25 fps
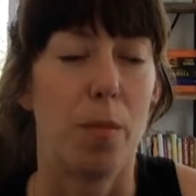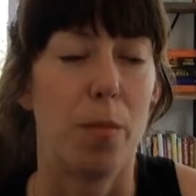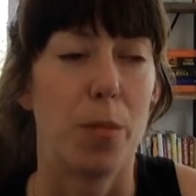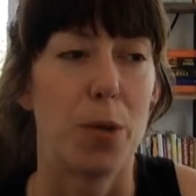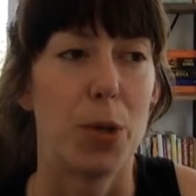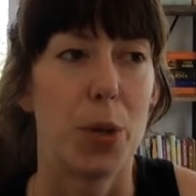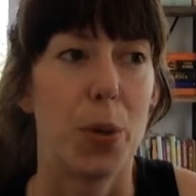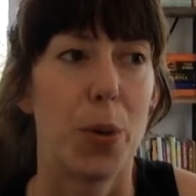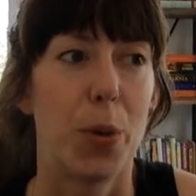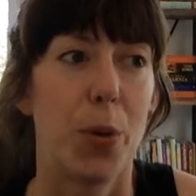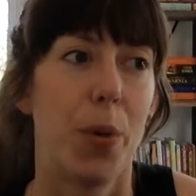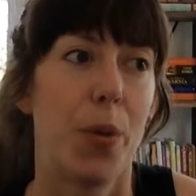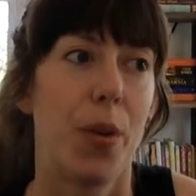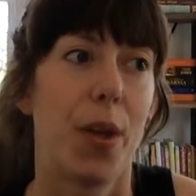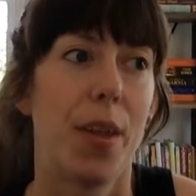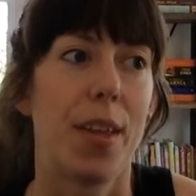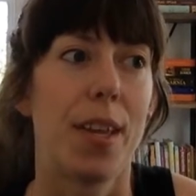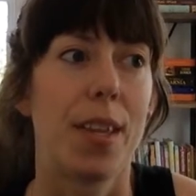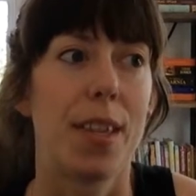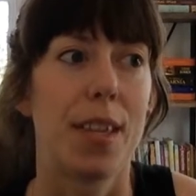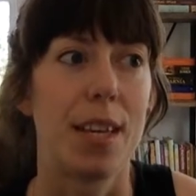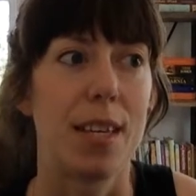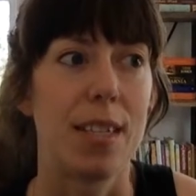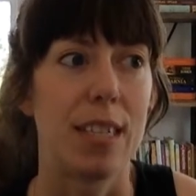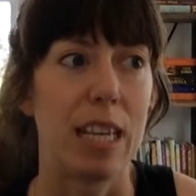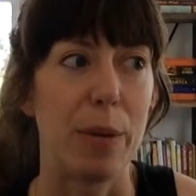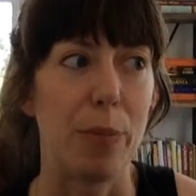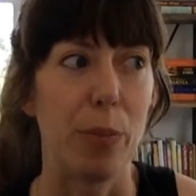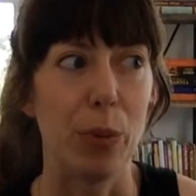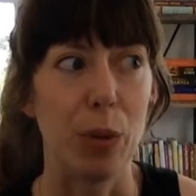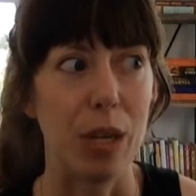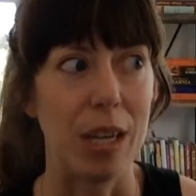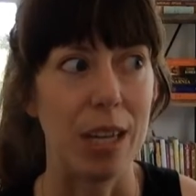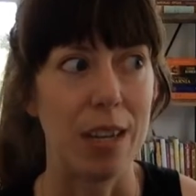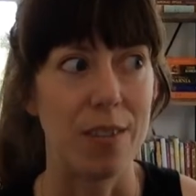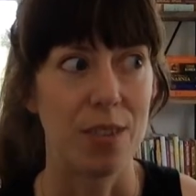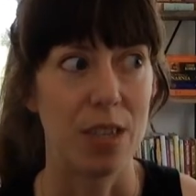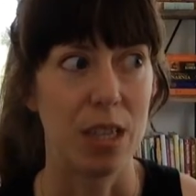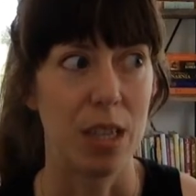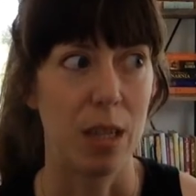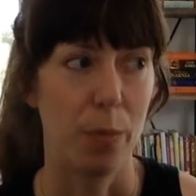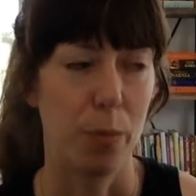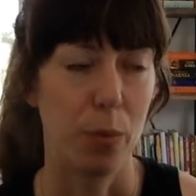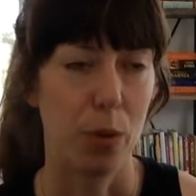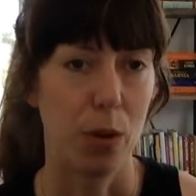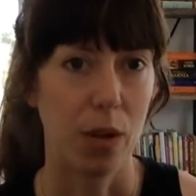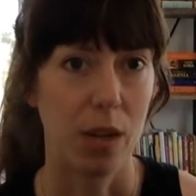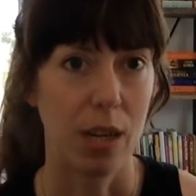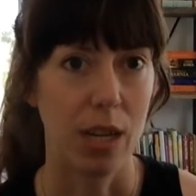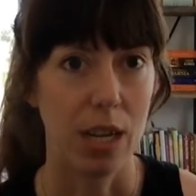So I think the example he gives in the
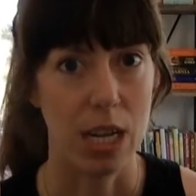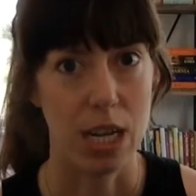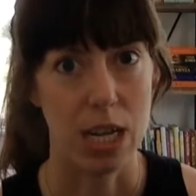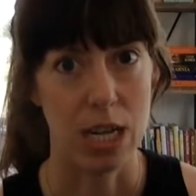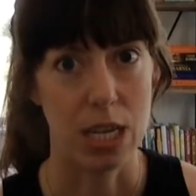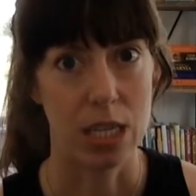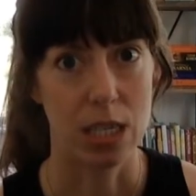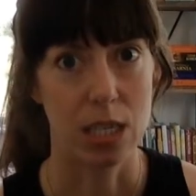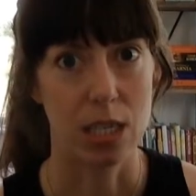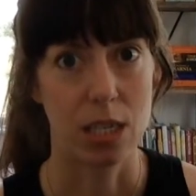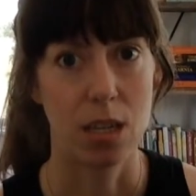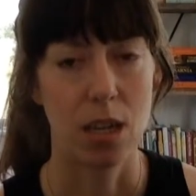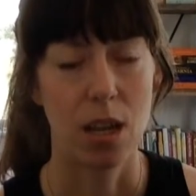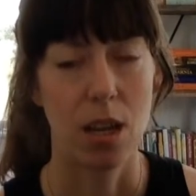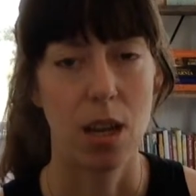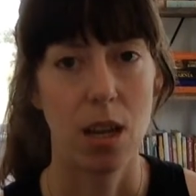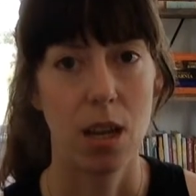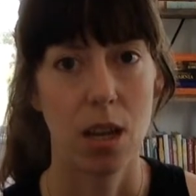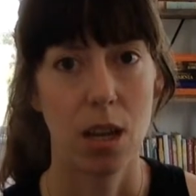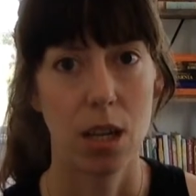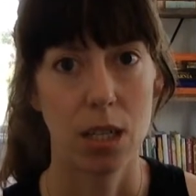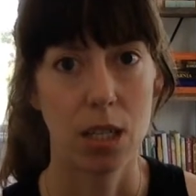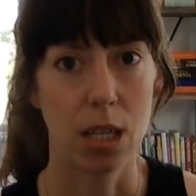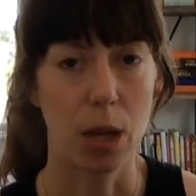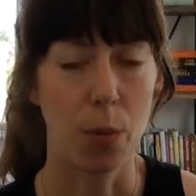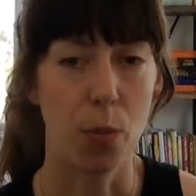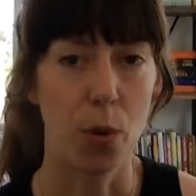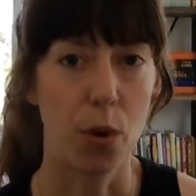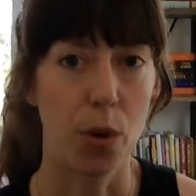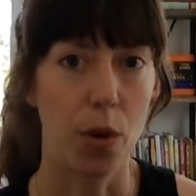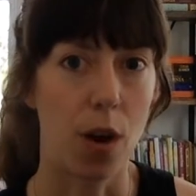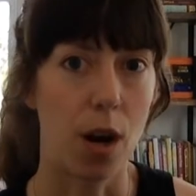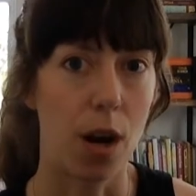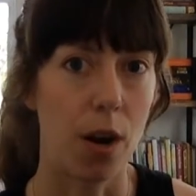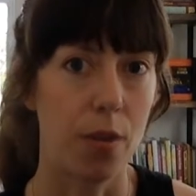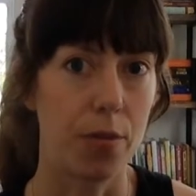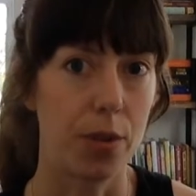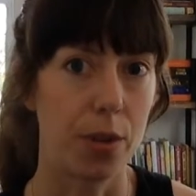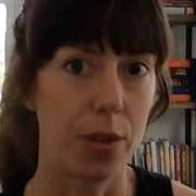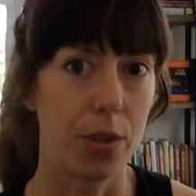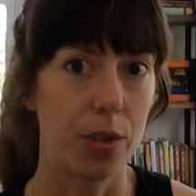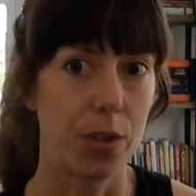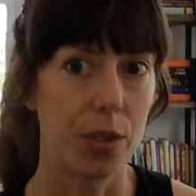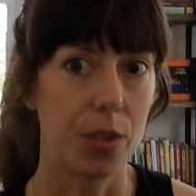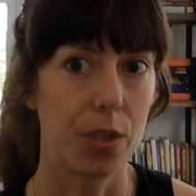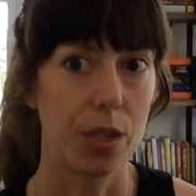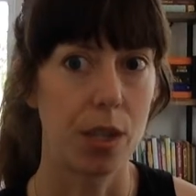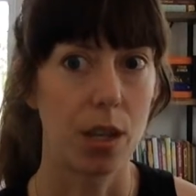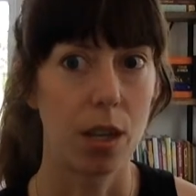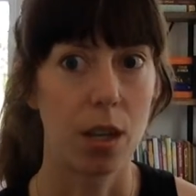book is someone
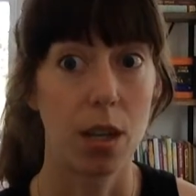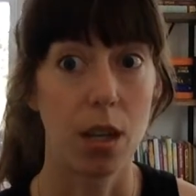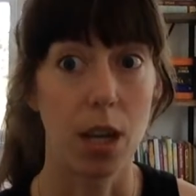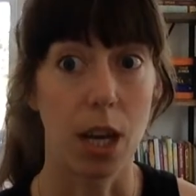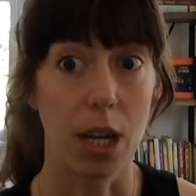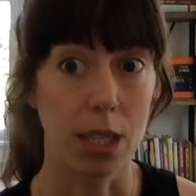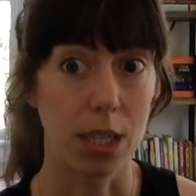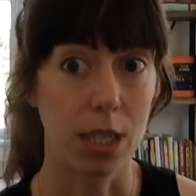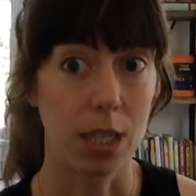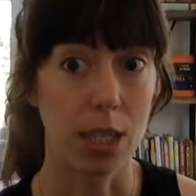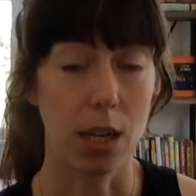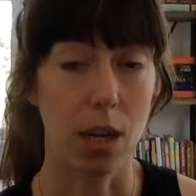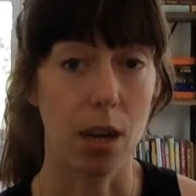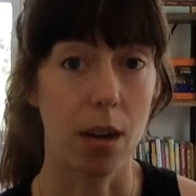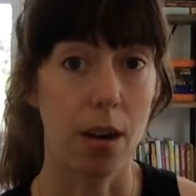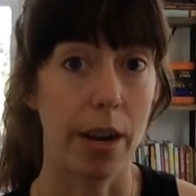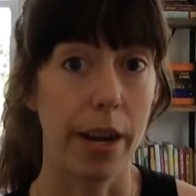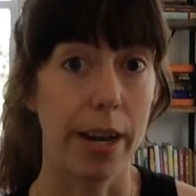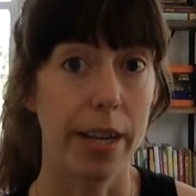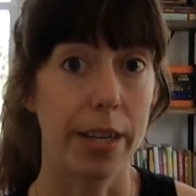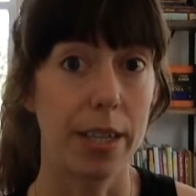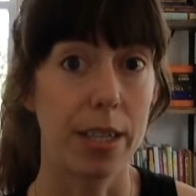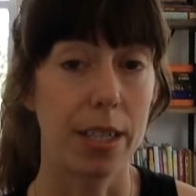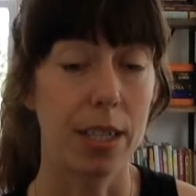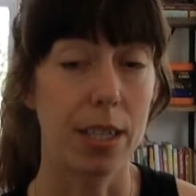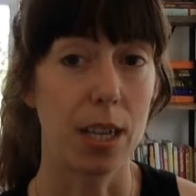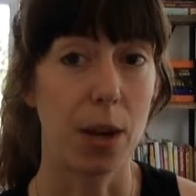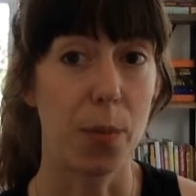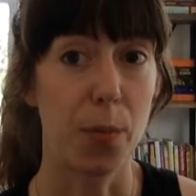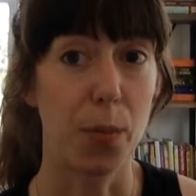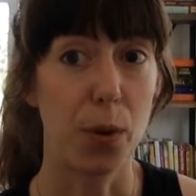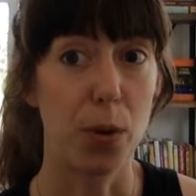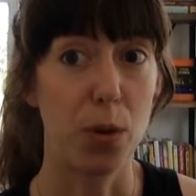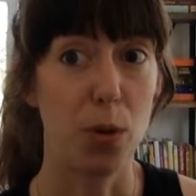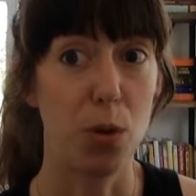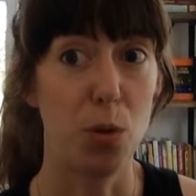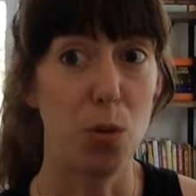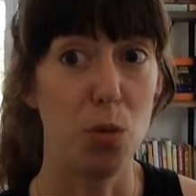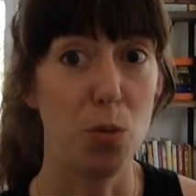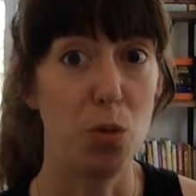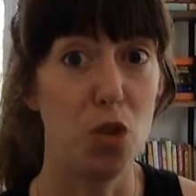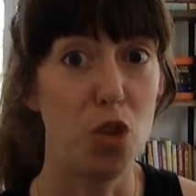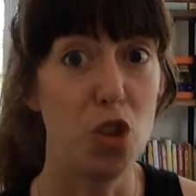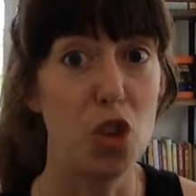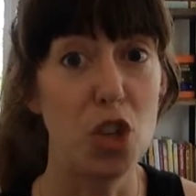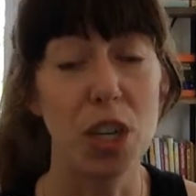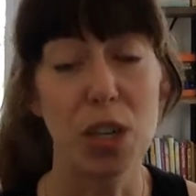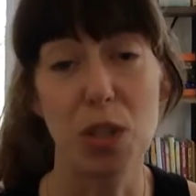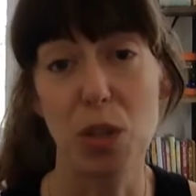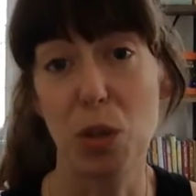offers a cigarette to someone who
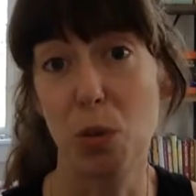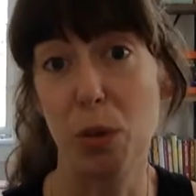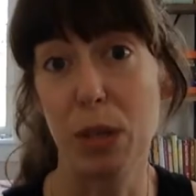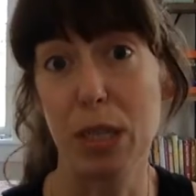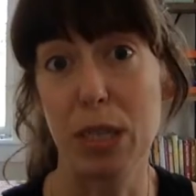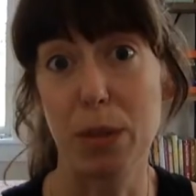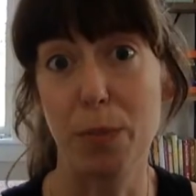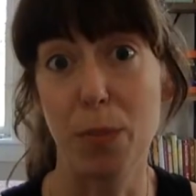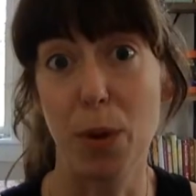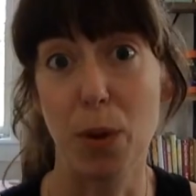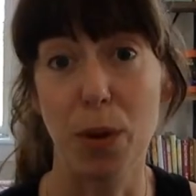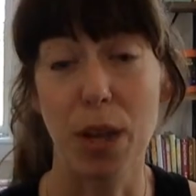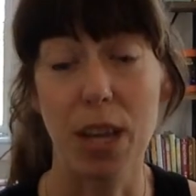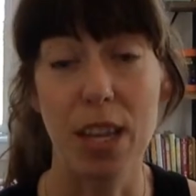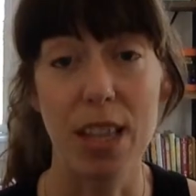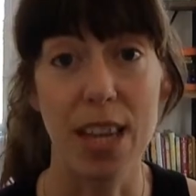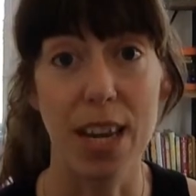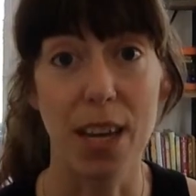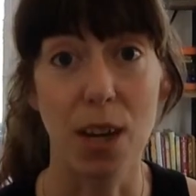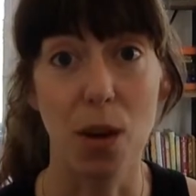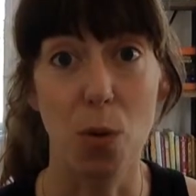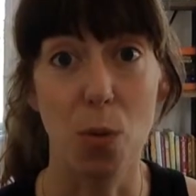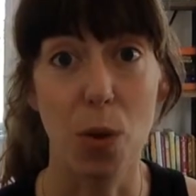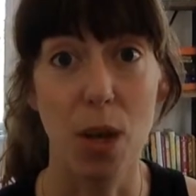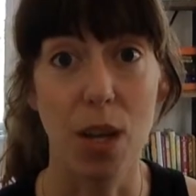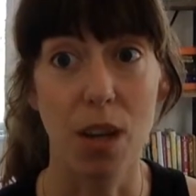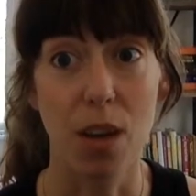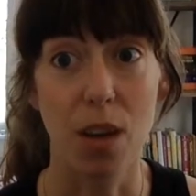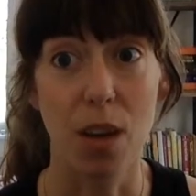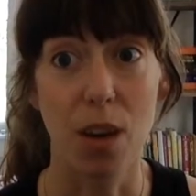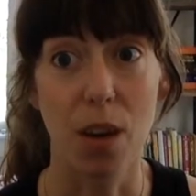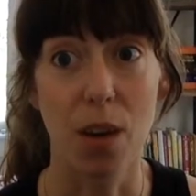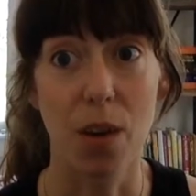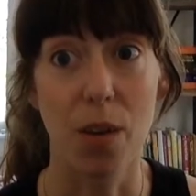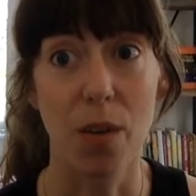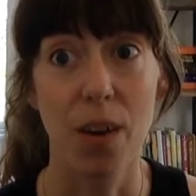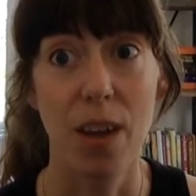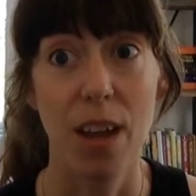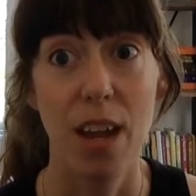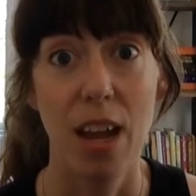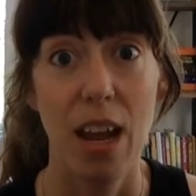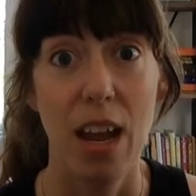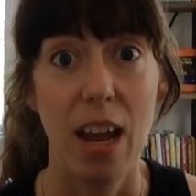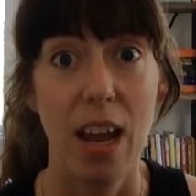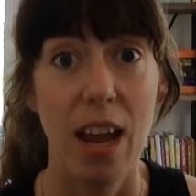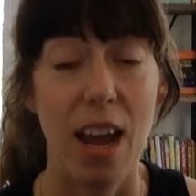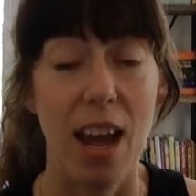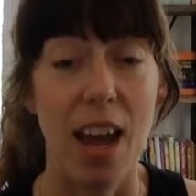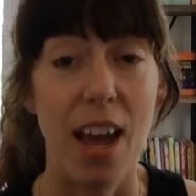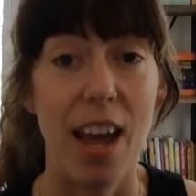just quit smoking like a week ago.
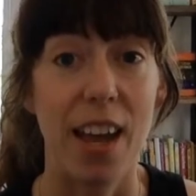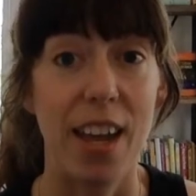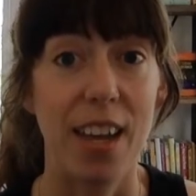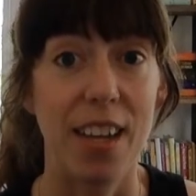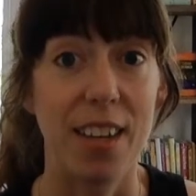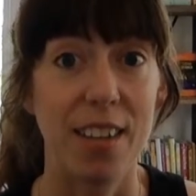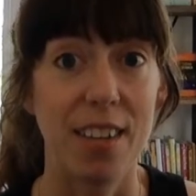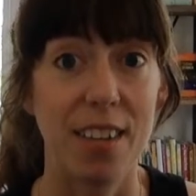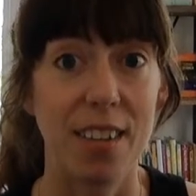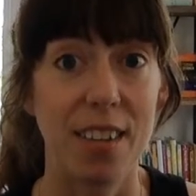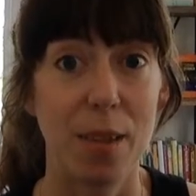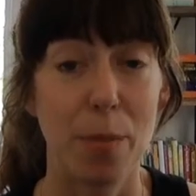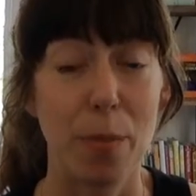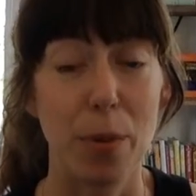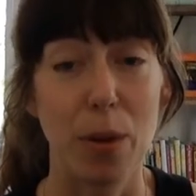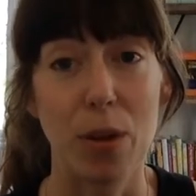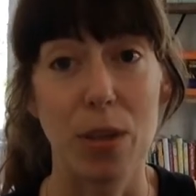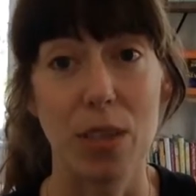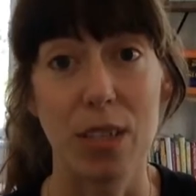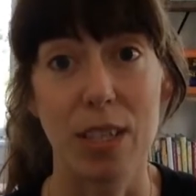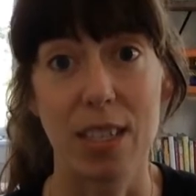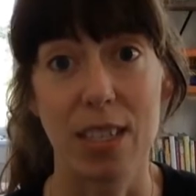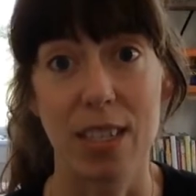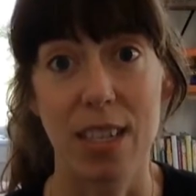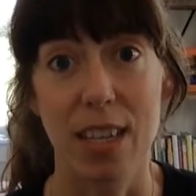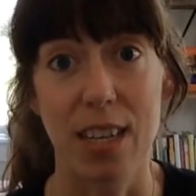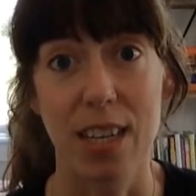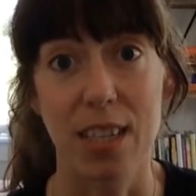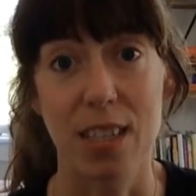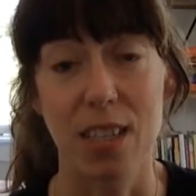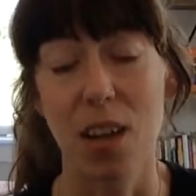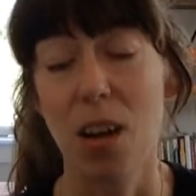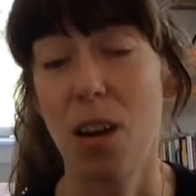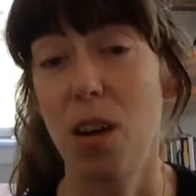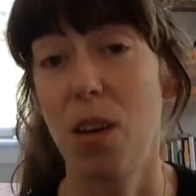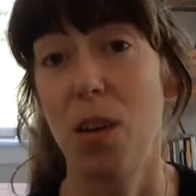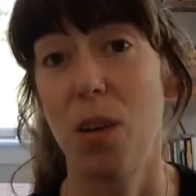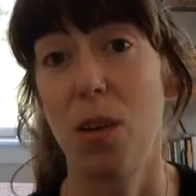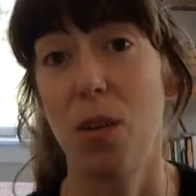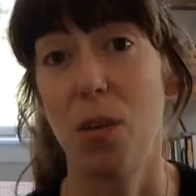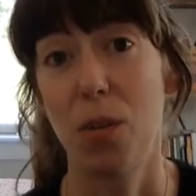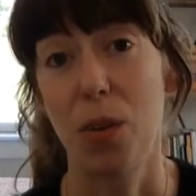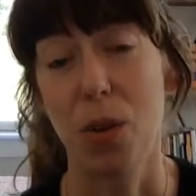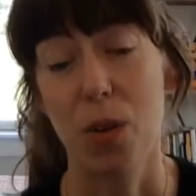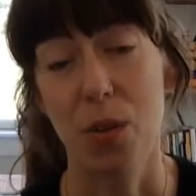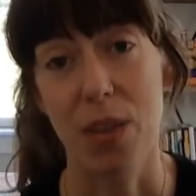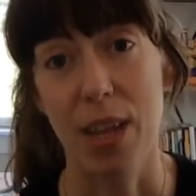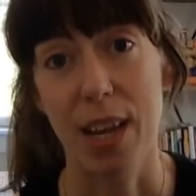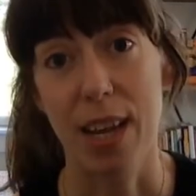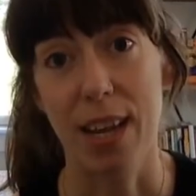And the person says, "Oh,
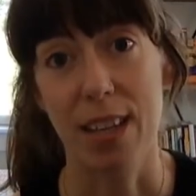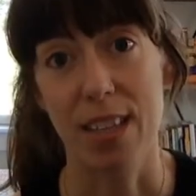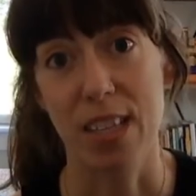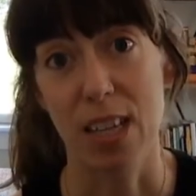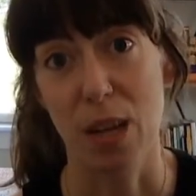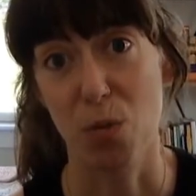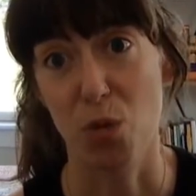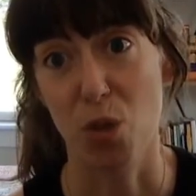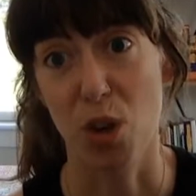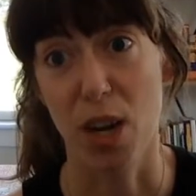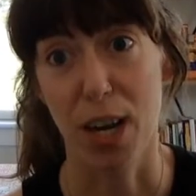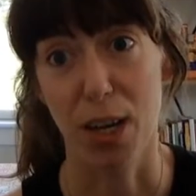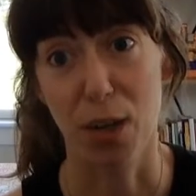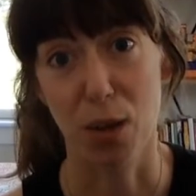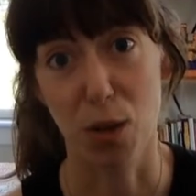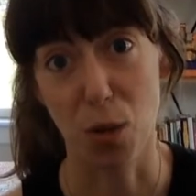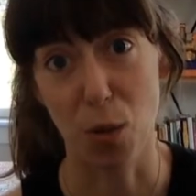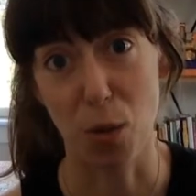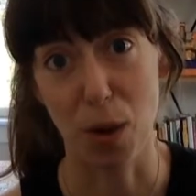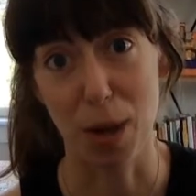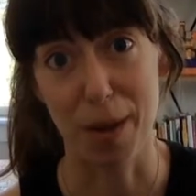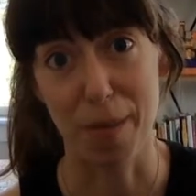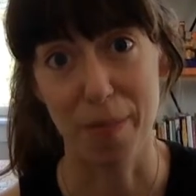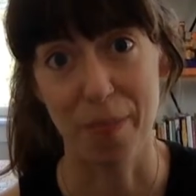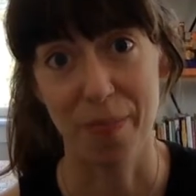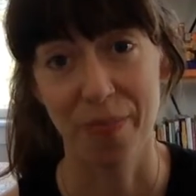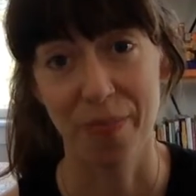no thanks, I'm trying to quit."